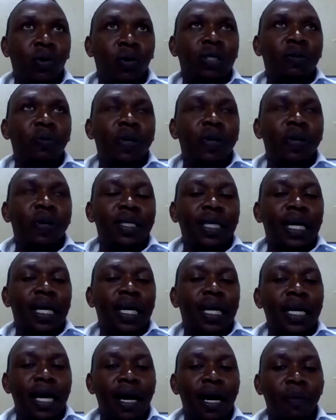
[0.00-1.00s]
what
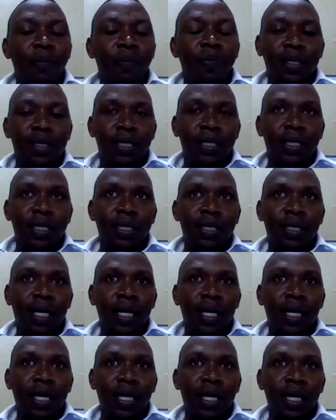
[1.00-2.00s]
basically happens
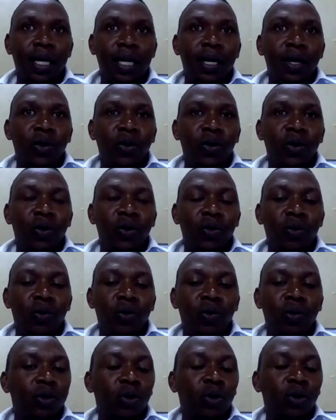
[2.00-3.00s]
is
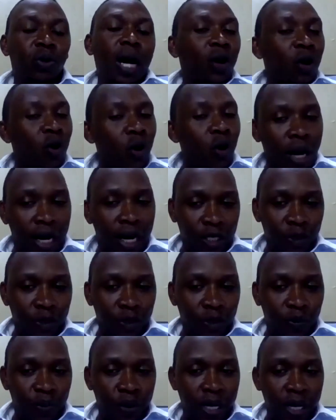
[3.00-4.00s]
you can go and
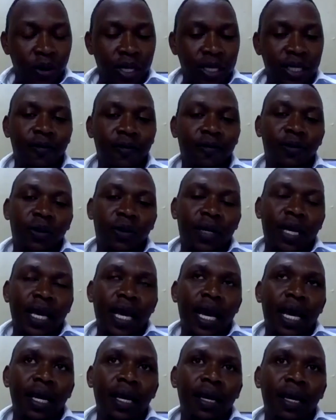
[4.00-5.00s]
explain yourself to
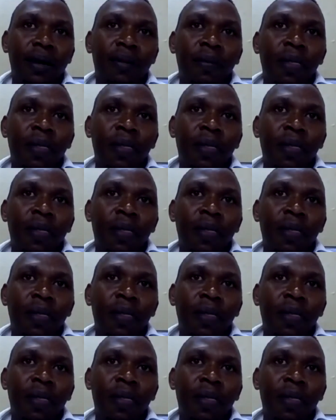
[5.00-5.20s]
KRA.